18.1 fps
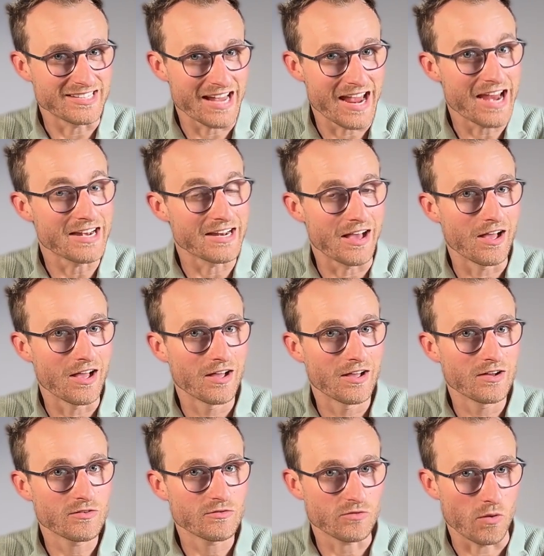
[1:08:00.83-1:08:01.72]
data
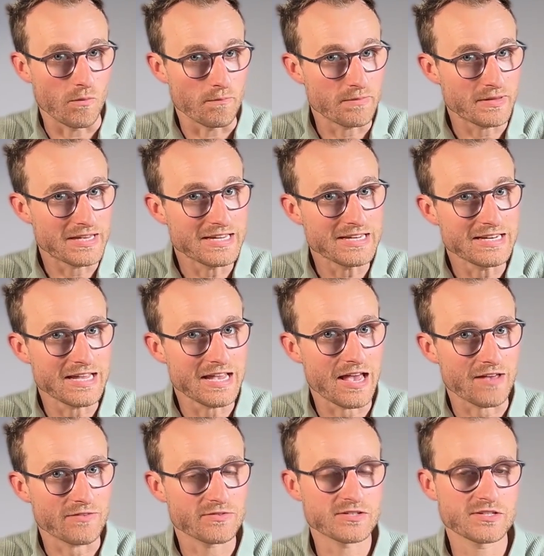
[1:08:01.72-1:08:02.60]
from
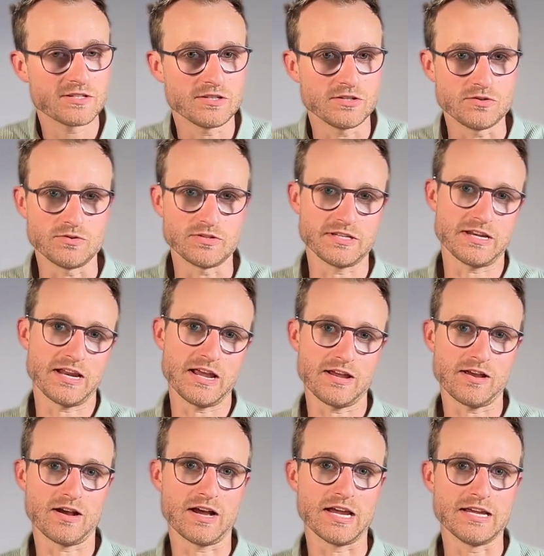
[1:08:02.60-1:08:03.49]
PDFs using
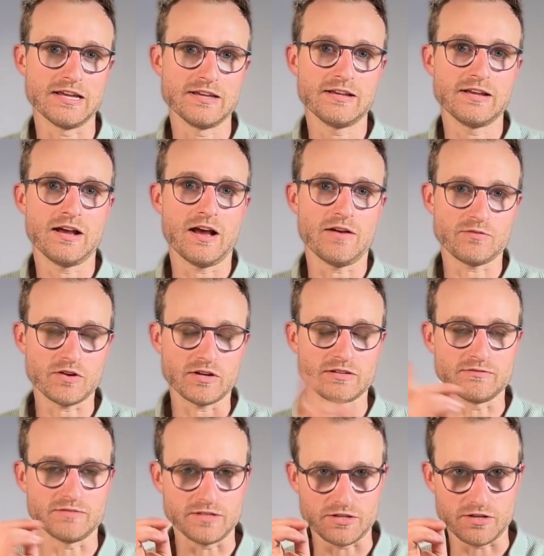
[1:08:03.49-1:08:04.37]
AI, I've got
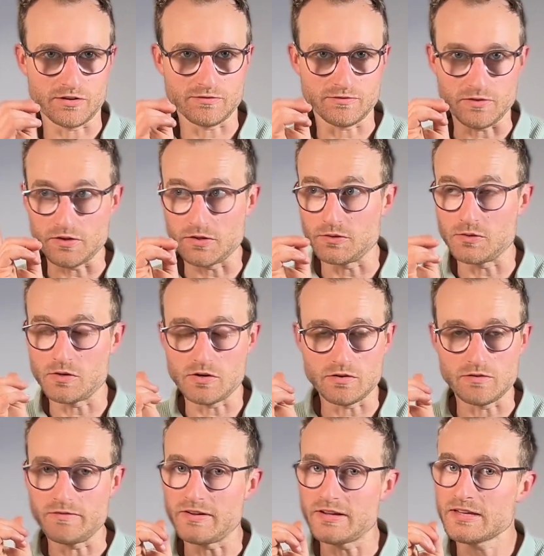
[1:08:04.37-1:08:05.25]
a video for you
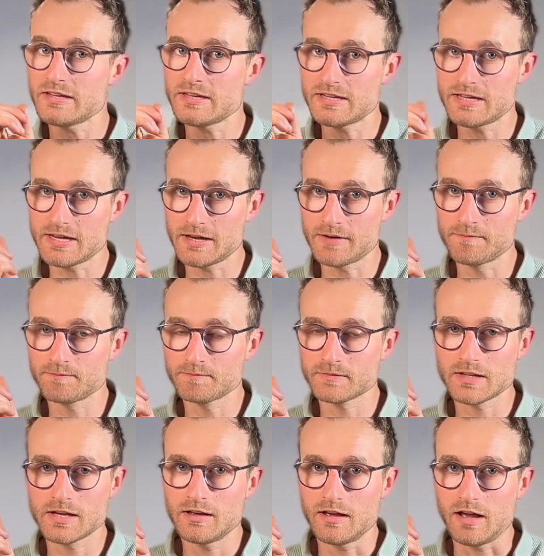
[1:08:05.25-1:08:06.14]
over here.
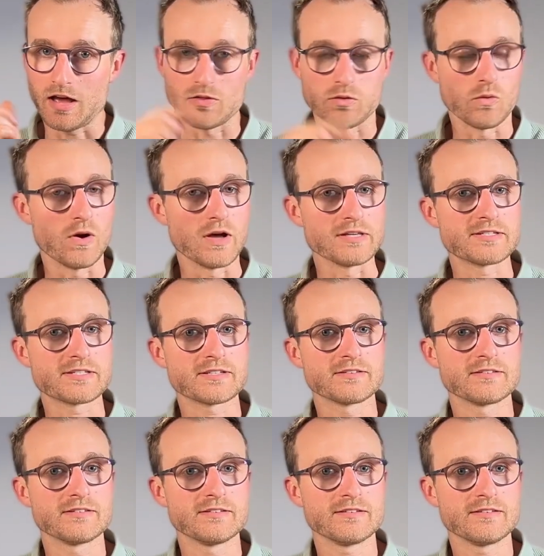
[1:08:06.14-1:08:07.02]

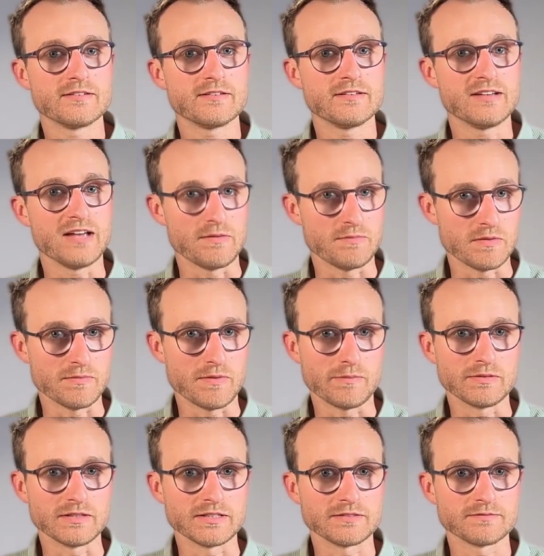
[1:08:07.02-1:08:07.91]
Otherwise, happy
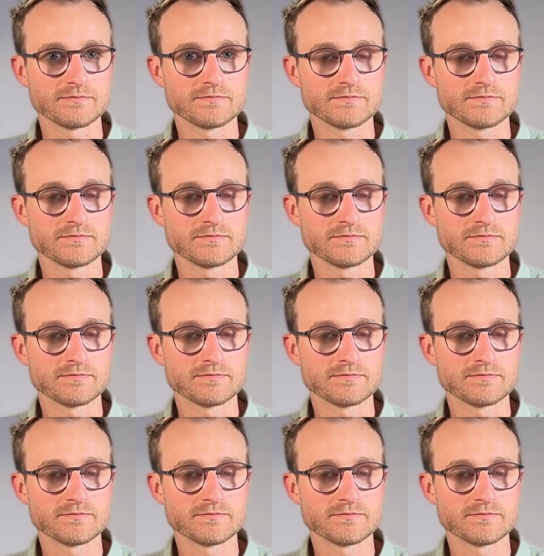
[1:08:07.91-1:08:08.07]
bubbling.